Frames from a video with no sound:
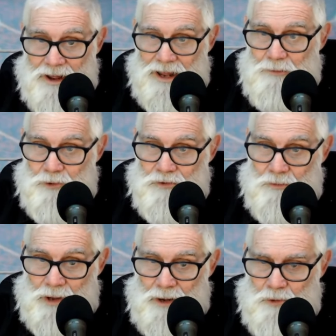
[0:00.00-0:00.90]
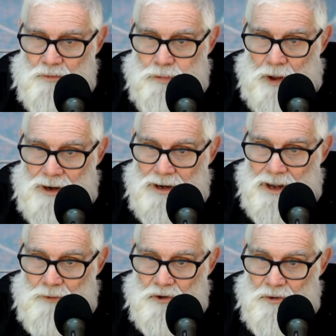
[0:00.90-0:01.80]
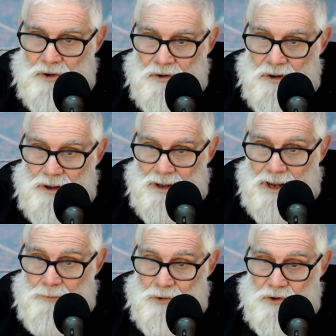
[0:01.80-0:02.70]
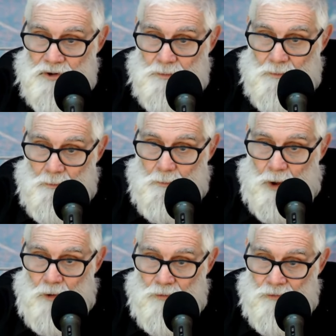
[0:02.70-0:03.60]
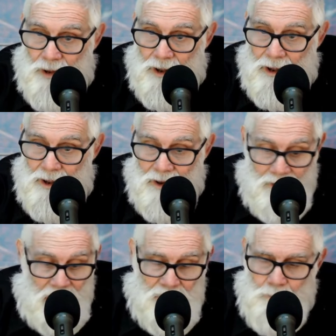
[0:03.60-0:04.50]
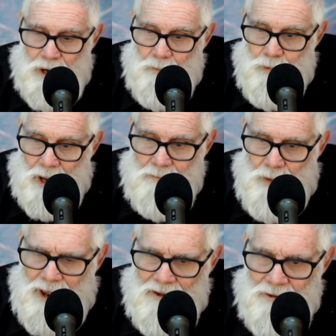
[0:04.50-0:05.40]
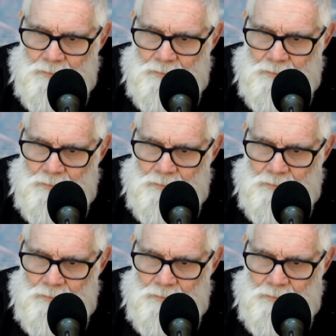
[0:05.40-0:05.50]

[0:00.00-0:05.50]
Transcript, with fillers: He was he was bloody. They was just they was just both uh, nothing but a bloodbath.